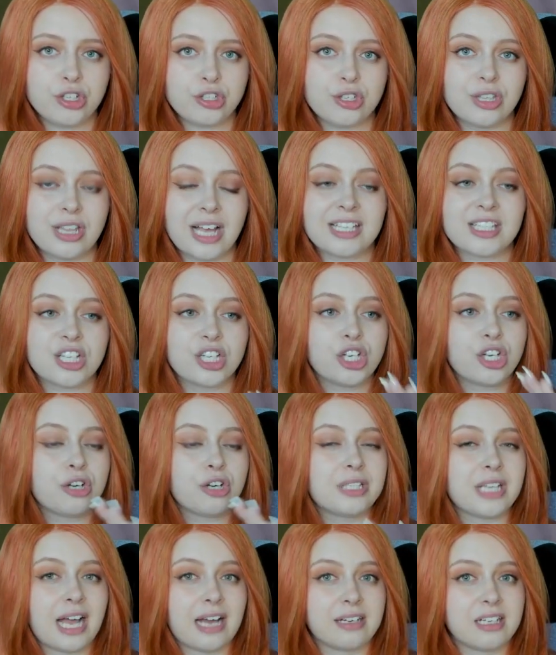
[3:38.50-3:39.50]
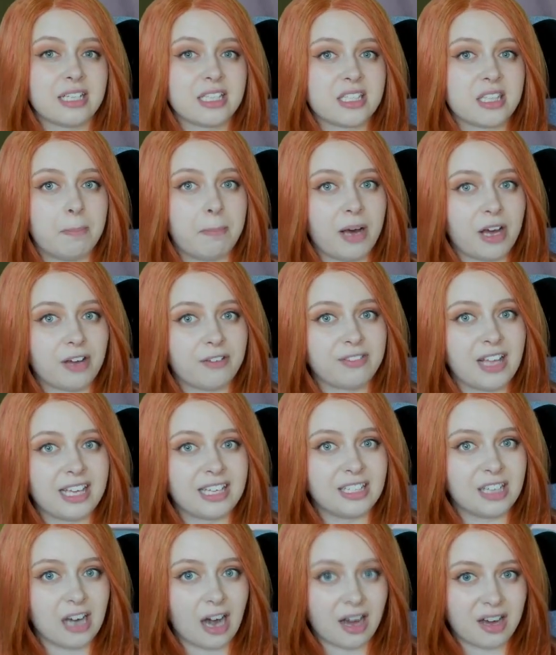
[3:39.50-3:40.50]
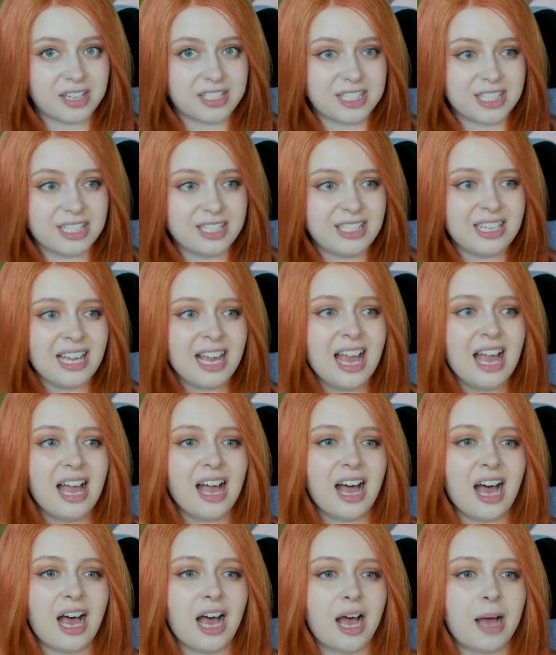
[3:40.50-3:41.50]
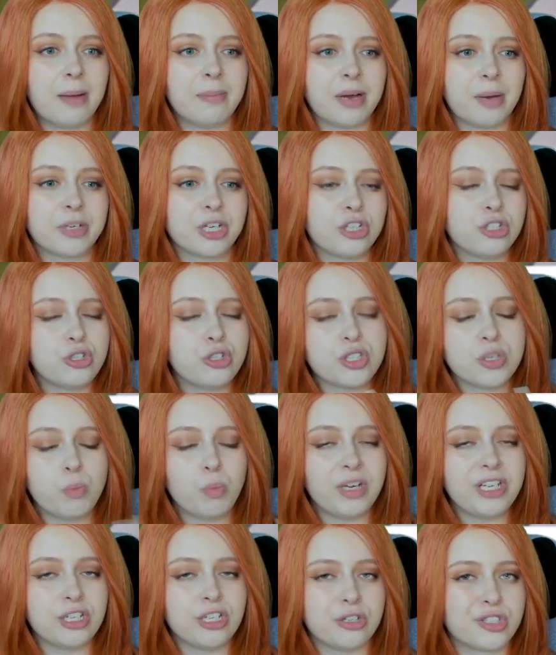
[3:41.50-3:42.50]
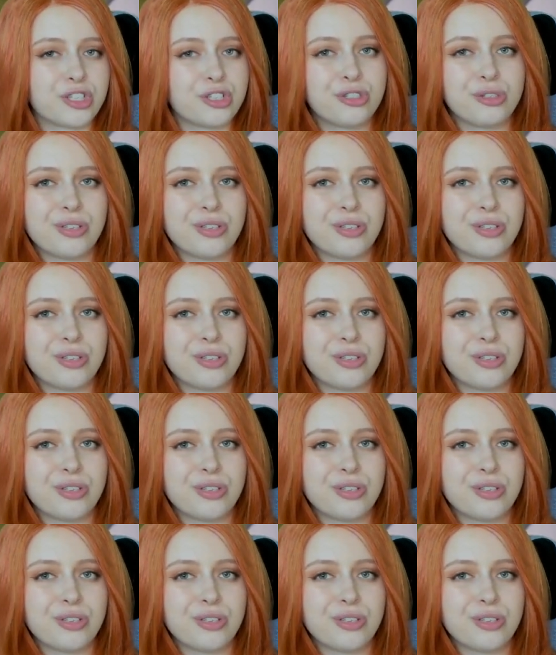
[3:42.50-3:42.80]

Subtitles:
So that's going to go down into the butterfly garden. And we're going to do some windows, because you